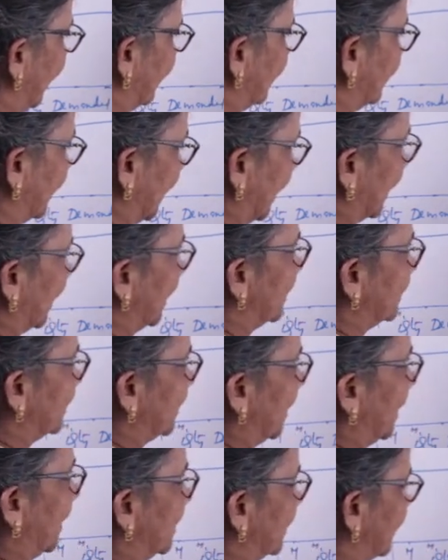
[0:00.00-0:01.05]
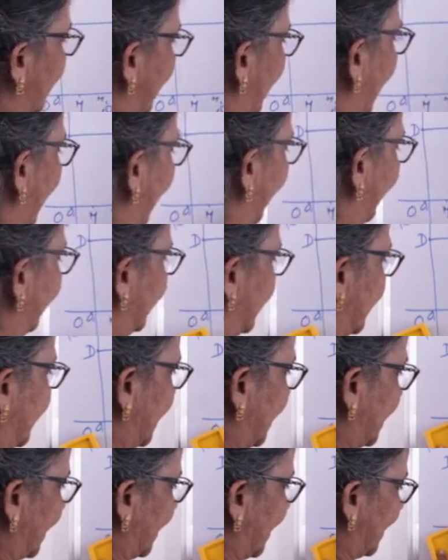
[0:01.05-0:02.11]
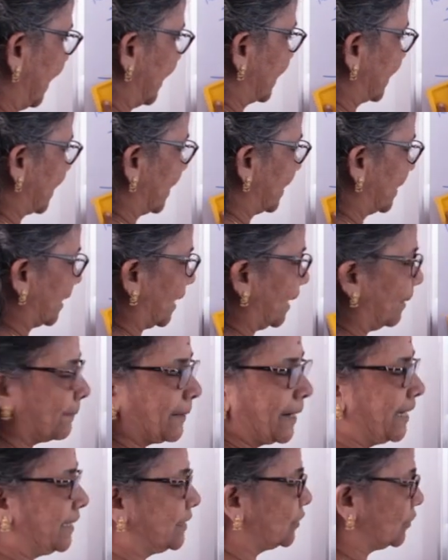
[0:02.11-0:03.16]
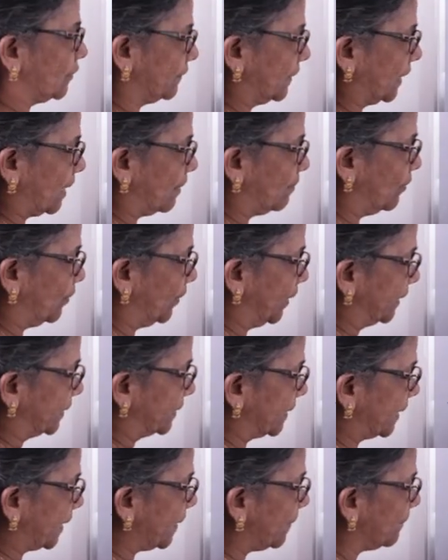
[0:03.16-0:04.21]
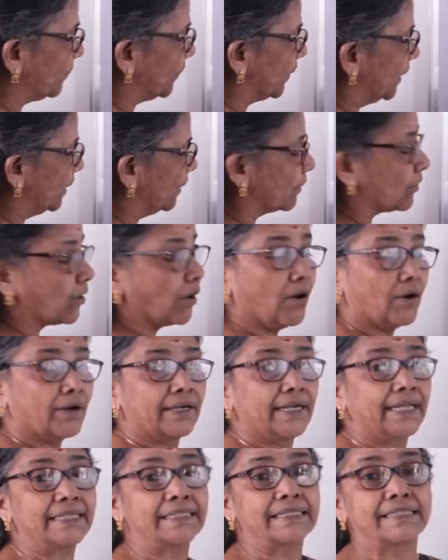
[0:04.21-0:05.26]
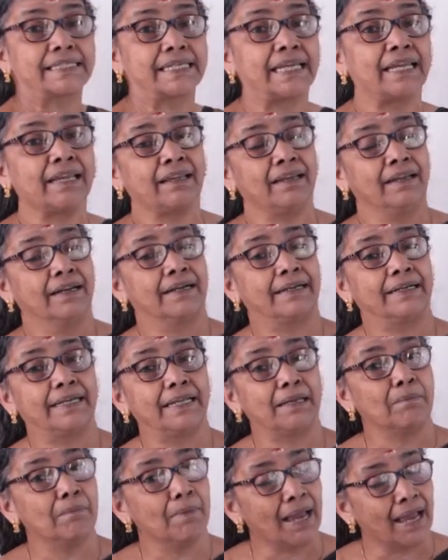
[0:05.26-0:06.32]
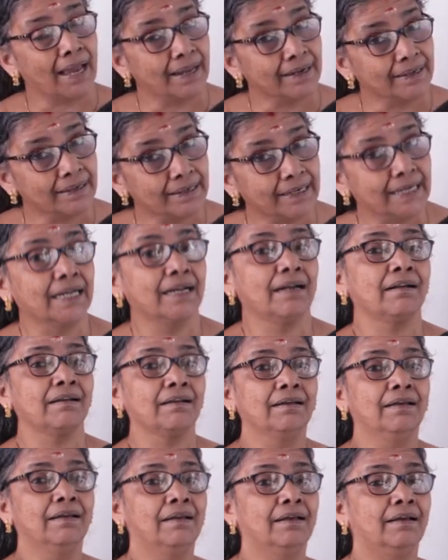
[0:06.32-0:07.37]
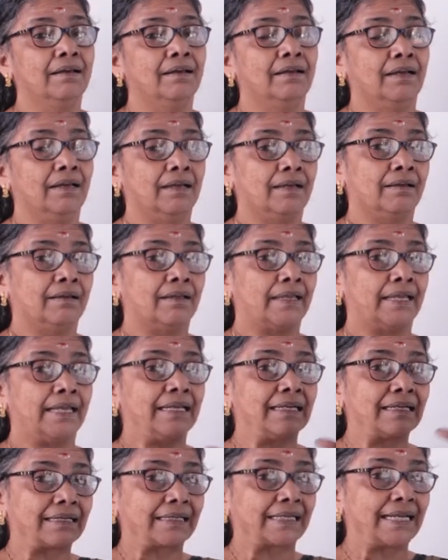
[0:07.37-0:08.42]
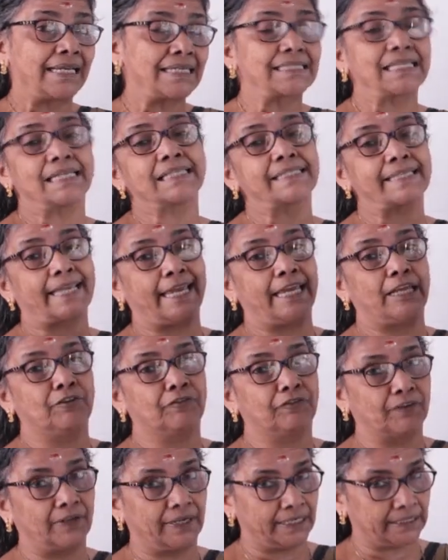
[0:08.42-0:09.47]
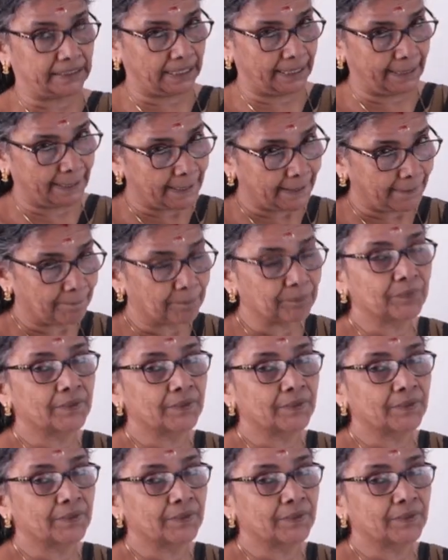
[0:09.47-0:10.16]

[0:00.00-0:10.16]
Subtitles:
there is a slight decrease in the price of the commodity, quantity demanded increases infinitely.